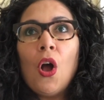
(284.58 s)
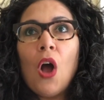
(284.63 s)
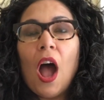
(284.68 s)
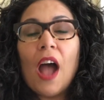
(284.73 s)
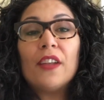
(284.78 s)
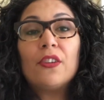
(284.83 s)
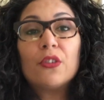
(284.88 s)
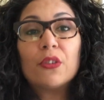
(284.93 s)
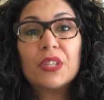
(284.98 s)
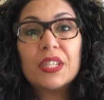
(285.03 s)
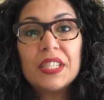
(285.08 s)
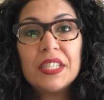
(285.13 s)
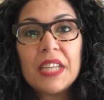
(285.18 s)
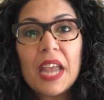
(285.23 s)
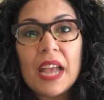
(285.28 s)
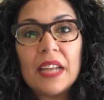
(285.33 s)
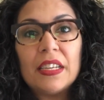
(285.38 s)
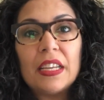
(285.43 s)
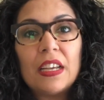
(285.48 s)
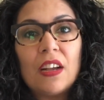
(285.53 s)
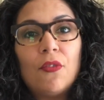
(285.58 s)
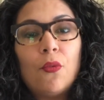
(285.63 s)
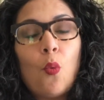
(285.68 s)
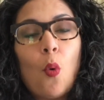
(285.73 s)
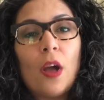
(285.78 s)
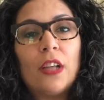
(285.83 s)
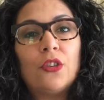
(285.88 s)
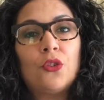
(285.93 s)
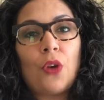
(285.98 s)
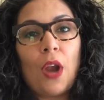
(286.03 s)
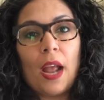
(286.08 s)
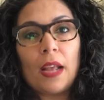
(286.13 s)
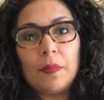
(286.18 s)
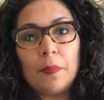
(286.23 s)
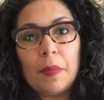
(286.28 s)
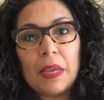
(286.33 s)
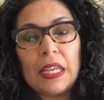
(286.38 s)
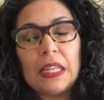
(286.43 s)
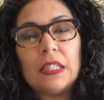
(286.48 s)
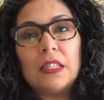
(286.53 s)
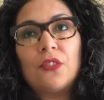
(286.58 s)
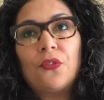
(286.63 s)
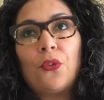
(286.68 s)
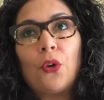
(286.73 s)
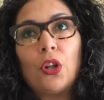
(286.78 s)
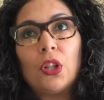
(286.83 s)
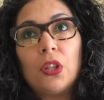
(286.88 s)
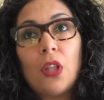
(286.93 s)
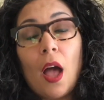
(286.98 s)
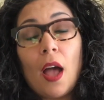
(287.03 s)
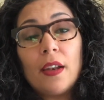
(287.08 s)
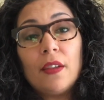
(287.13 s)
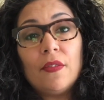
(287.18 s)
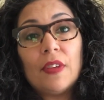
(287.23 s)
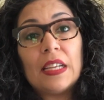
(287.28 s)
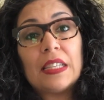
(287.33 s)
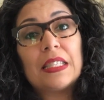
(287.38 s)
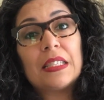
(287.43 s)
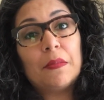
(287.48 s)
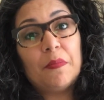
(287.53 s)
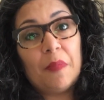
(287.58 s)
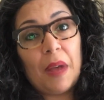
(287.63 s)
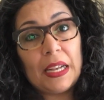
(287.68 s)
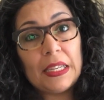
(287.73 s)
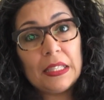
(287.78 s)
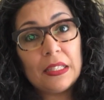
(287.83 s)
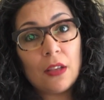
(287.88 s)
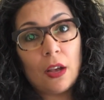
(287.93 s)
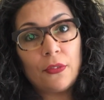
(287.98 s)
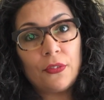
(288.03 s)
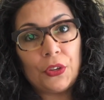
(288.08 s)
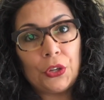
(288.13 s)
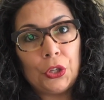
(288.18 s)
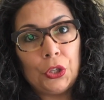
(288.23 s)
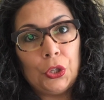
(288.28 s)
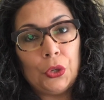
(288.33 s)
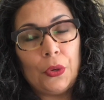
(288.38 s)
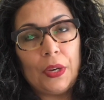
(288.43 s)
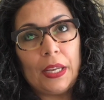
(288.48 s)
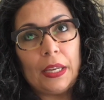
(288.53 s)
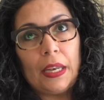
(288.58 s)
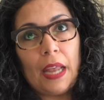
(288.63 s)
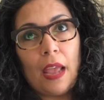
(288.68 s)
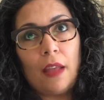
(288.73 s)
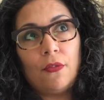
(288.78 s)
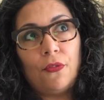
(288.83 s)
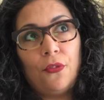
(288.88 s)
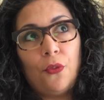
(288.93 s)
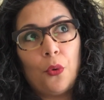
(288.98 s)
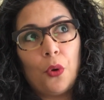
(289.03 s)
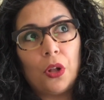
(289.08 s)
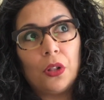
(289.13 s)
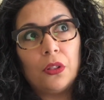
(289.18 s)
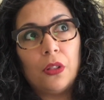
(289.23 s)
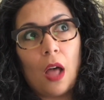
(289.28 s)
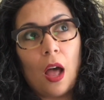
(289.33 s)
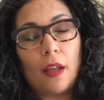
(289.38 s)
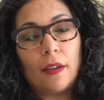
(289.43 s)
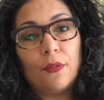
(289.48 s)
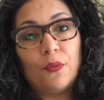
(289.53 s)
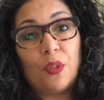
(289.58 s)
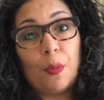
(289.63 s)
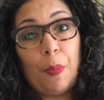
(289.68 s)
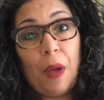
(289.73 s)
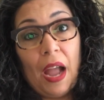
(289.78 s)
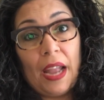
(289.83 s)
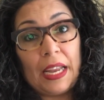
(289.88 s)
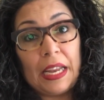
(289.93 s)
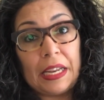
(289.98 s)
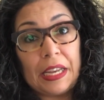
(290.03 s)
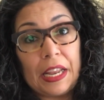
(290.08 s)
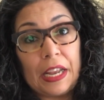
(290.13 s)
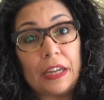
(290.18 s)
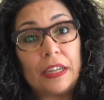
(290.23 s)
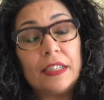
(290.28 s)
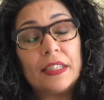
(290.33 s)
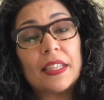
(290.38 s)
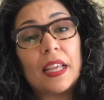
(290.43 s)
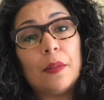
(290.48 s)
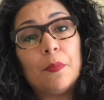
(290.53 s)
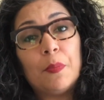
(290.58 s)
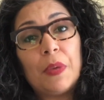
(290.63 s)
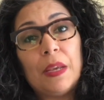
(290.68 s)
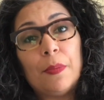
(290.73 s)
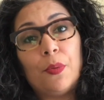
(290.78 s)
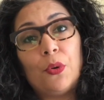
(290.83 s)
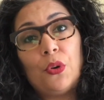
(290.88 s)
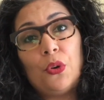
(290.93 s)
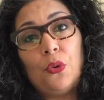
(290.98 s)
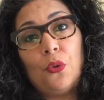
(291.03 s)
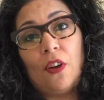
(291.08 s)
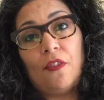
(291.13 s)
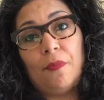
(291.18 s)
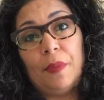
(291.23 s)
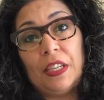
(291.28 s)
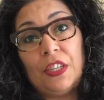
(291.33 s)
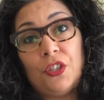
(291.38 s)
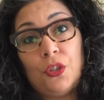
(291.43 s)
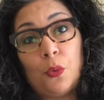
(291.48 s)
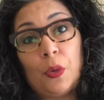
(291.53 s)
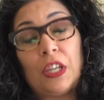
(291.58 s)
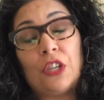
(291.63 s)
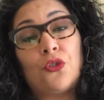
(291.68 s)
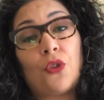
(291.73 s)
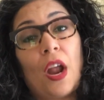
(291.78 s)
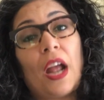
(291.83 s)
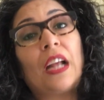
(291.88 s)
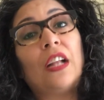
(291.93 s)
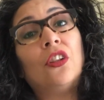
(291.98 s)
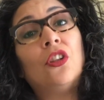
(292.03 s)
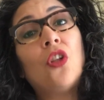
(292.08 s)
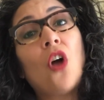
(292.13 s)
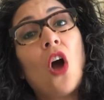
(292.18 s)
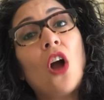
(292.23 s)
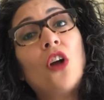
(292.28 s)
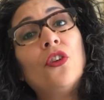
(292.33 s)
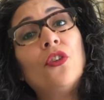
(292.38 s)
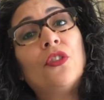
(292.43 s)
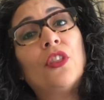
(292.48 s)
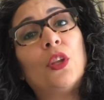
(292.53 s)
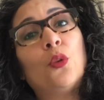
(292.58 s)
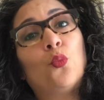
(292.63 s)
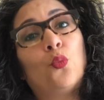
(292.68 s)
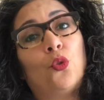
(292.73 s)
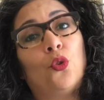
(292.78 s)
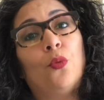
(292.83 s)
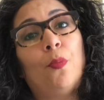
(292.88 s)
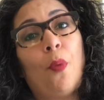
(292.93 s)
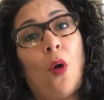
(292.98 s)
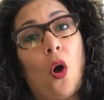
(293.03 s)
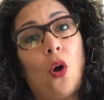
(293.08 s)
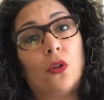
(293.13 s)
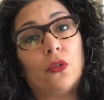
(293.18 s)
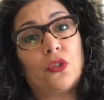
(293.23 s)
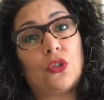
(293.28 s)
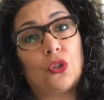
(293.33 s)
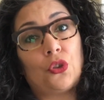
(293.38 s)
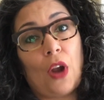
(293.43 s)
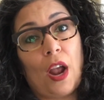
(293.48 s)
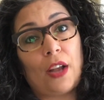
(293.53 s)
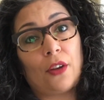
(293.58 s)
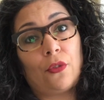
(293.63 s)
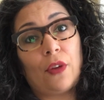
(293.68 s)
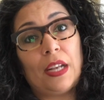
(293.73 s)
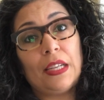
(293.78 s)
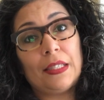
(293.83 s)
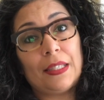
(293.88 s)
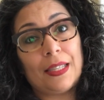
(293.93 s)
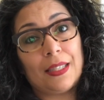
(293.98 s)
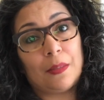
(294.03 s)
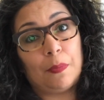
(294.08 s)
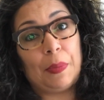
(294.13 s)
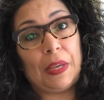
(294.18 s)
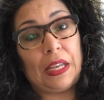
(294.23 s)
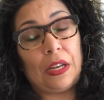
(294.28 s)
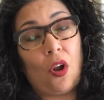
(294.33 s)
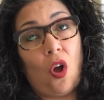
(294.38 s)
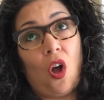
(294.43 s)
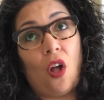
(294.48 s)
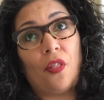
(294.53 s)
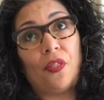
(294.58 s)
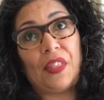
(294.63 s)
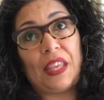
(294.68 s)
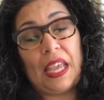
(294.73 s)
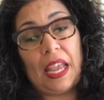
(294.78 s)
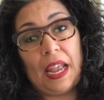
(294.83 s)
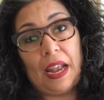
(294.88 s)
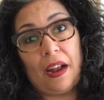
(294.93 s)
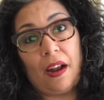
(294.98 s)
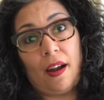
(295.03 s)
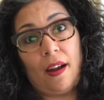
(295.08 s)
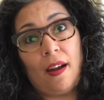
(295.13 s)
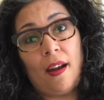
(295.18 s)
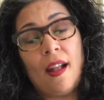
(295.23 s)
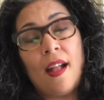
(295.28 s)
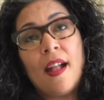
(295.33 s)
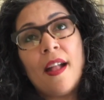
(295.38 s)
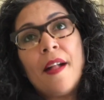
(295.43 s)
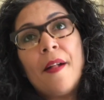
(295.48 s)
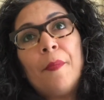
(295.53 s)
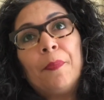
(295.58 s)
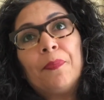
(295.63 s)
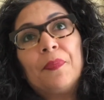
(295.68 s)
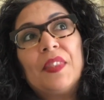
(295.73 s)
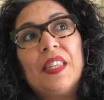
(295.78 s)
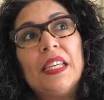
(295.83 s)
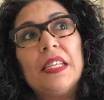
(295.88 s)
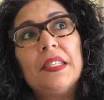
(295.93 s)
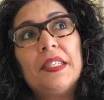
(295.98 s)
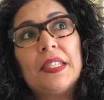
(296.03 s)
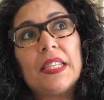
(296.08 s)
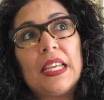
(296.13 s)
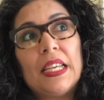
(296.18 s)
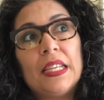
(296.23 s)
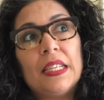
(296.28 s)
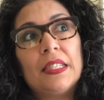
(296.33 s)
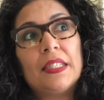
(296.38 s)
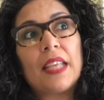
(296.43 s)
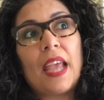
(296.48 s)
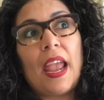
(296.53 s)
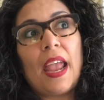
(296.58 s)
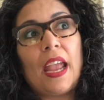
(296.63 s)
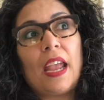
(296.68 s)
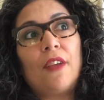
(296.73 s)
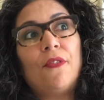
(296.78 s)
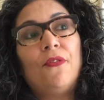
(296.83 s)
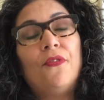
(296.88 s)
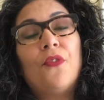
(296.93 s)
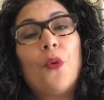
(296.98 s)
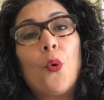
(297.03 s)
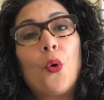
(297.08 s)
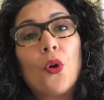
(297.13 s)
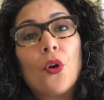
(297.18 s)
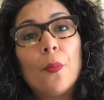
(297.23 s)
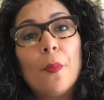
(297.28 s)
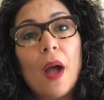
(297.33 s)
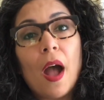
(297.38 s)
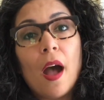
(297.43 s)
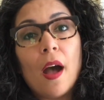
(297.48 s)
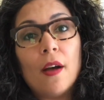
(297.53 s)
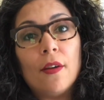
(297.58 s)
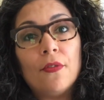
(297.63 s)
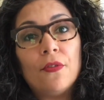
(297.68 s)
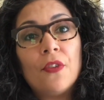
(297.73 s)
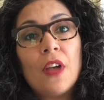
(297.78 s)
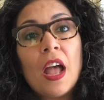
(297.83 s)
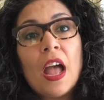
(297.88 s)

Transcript: understanding of what drag means. For a lot of us, myself included, and for a lot of the pioneers and people who have been doing drag longer than RuPaul's Drag Race has been on the air, this is a form of